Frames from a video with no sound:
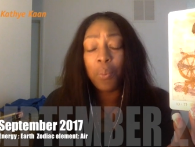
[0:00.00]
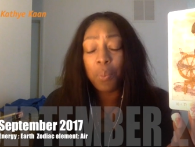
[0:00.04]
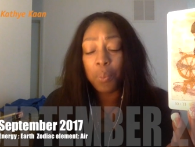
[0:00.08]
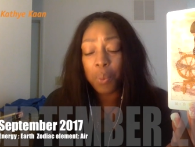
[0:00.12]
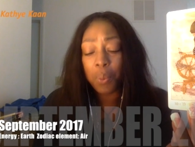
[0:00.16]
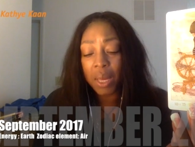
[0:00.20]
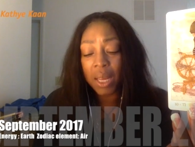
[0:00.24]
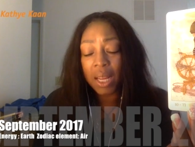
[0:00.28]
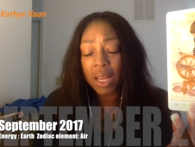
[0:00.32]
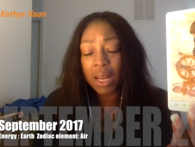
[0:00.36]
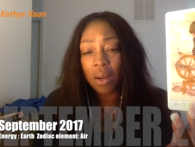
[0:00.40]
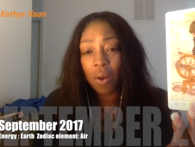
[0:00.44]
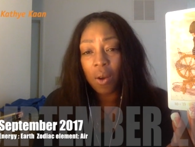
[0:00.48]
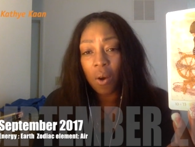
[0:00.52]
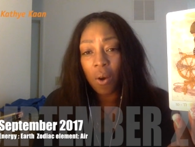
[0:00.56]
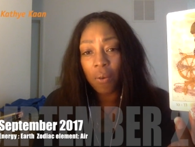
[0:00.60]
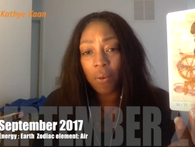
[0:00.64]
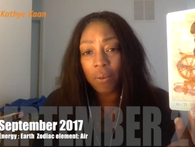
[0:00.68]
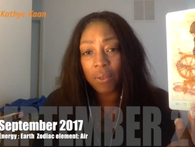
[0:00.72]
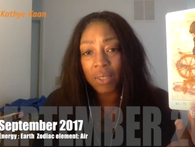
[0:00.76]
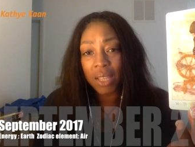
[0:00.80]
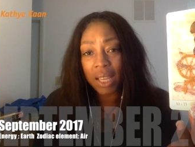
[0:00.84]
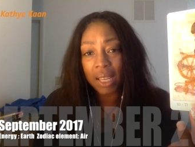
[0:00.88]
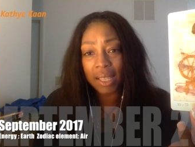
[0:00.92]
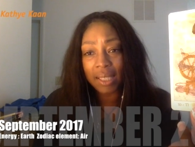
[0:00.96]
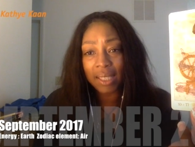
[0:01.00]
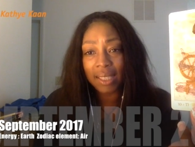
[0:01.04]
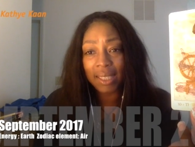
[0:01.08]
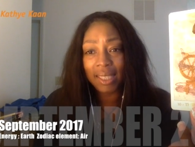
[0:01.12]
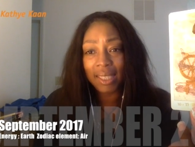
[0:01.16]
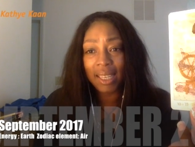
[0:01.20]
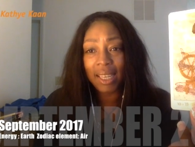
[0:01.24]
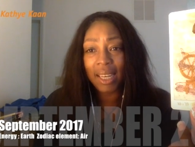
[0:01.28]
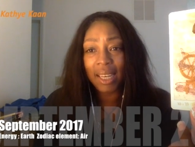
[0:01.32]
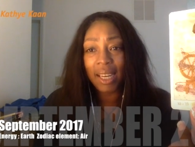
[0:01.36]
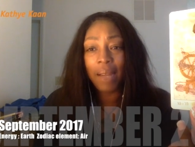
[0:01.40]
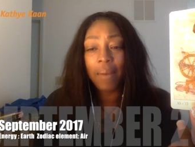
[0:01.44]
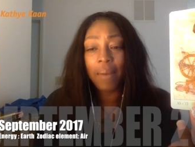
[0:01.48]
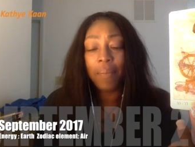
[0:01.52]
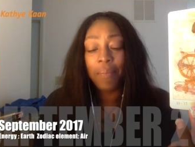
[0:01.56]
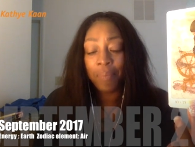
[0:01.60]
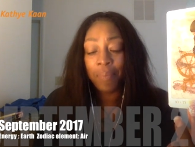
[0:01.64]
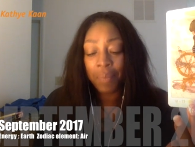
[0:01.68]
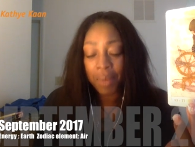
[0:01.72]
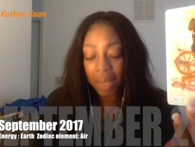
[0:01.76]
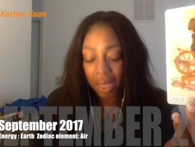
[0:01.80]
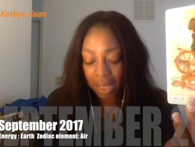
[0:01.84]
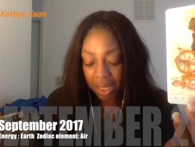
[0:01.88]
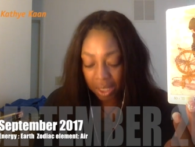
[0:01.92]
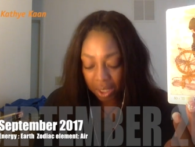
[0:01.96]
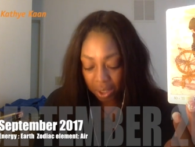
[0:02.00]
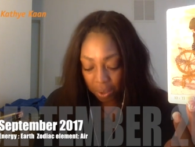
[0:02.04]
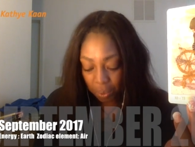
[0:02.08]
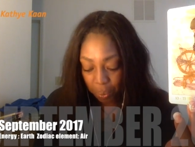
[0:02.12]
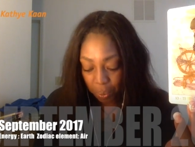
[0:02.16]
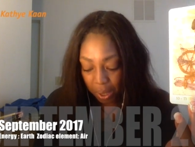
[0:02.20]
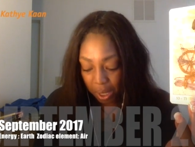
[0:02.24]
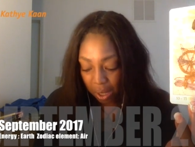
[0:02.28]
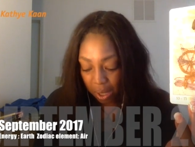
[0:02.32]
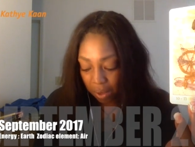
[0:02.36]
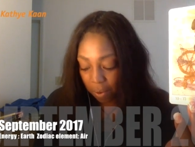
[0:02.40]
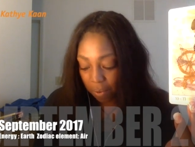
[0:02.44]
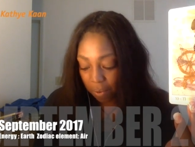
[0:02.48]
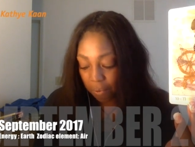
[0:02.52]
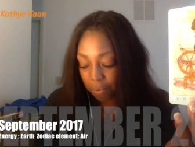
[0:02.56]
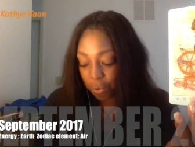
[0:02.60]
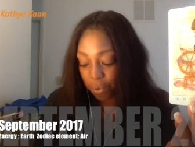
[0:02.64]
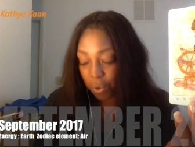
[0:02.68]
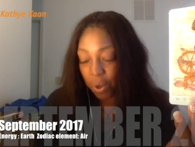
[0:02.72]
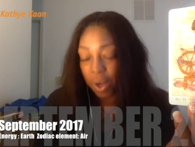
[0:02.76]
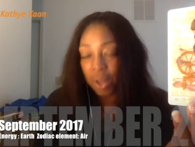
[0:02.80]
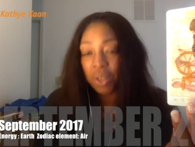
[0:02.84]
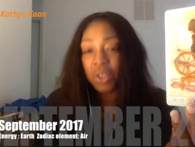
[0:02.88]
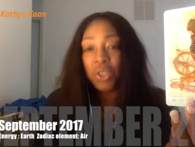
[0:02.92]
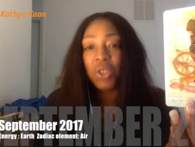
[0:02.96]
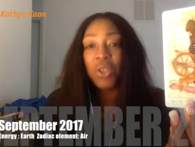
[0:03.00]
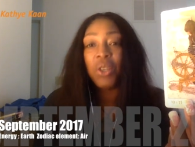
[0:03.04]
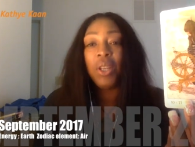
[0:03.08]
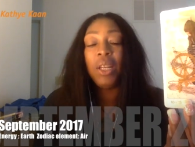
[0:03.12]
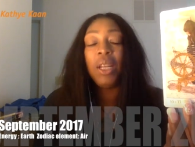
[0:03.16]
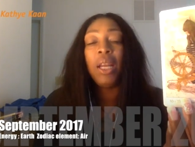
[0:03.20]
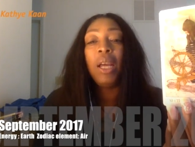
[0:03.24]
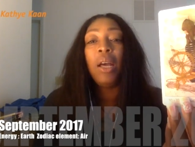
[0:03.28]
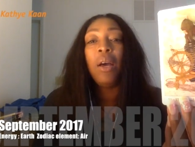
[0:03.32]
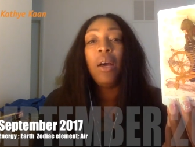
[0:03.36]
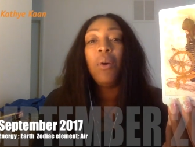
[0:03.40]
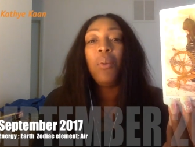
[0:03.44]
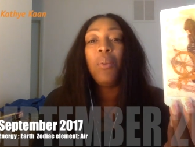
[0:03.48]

Wheel of Destiny. It is a Wheel of Fortune.